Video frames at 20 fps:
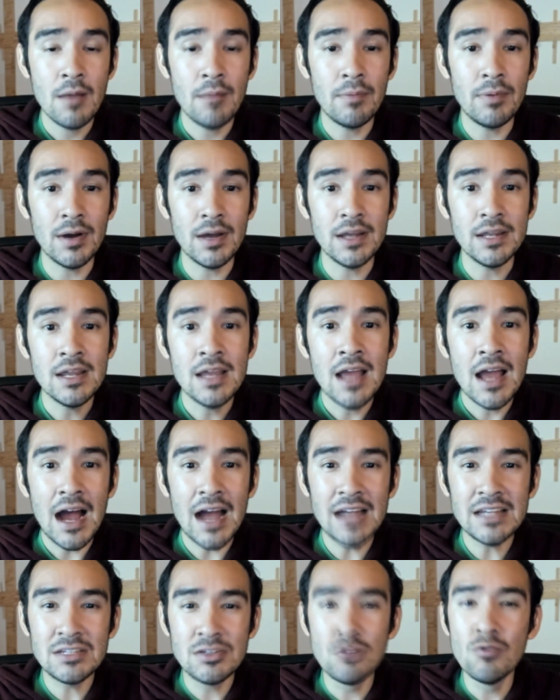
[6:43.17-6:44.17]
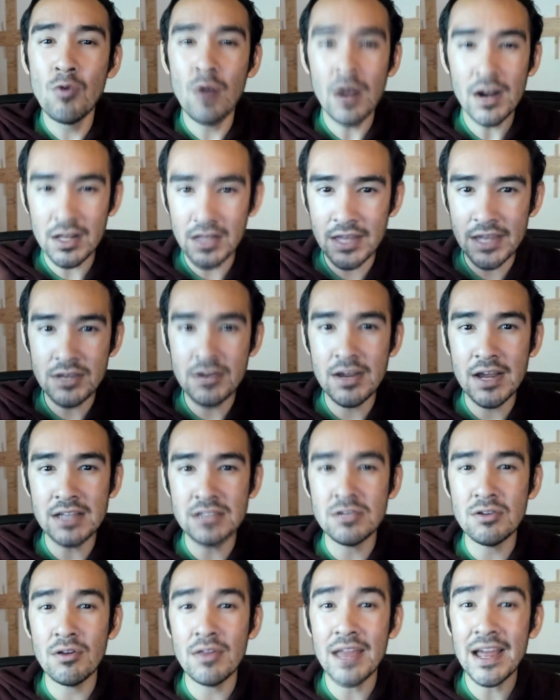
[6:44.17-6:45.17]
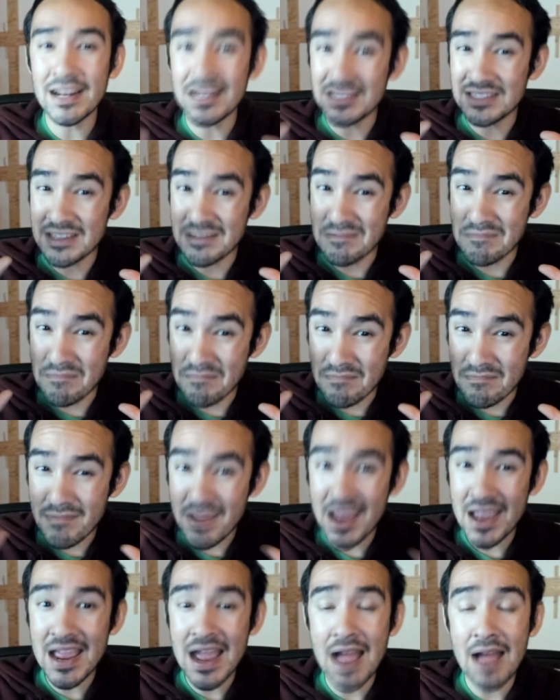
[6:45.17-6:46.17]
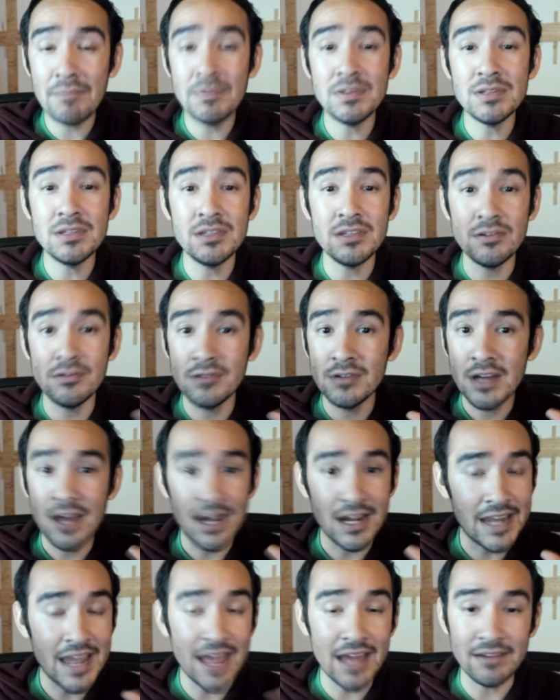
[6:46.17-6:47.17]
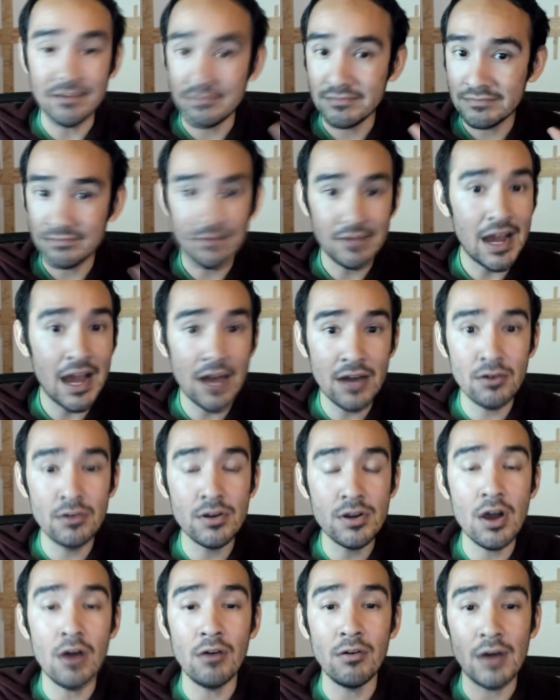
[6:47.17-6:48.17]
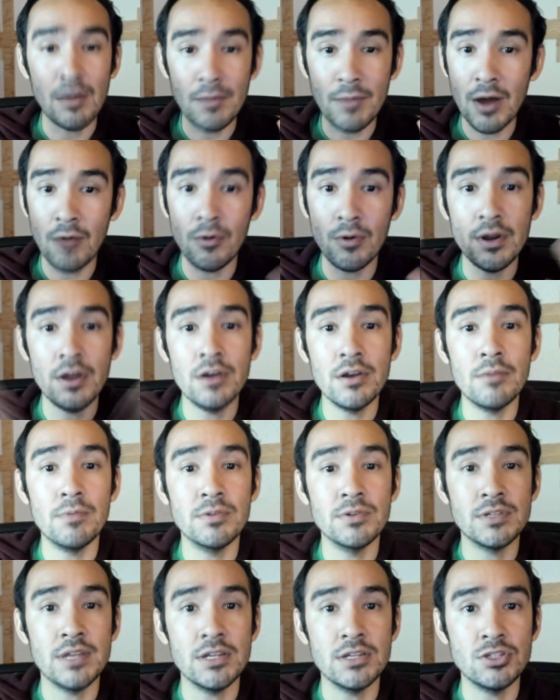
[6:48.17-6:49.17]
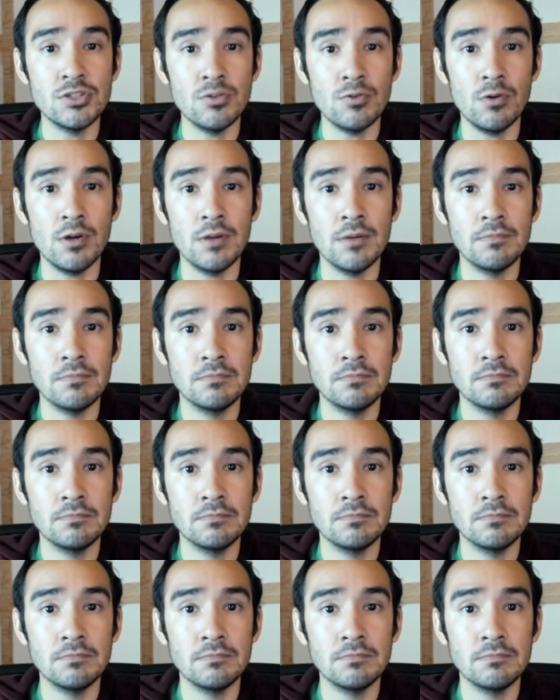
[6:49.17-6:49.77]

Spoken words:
But I do want to let you guys know that because it may happen to you. Again, I don't know. I'm not 100% sure.